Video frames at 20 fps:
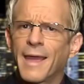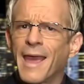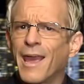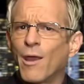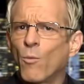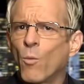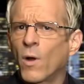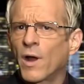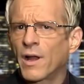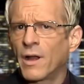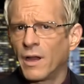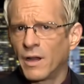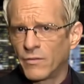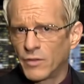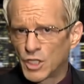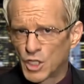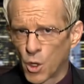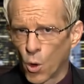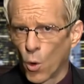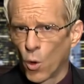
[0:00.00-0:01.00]
Kate, what kind of
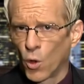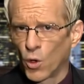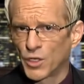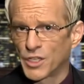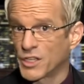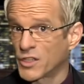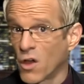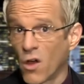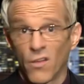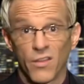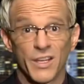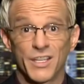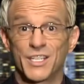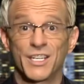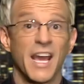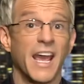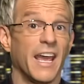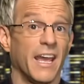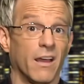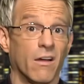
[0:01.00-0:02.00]
a toll does all this
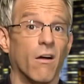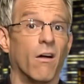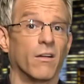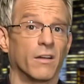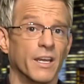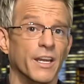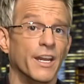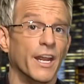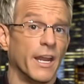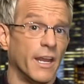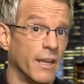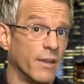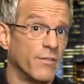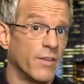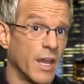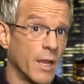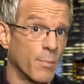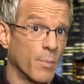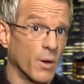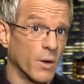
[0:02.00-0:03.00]
take on Canadian
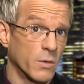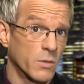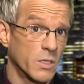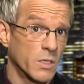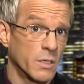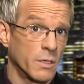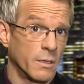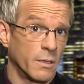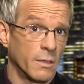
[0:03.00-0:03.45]
vapers?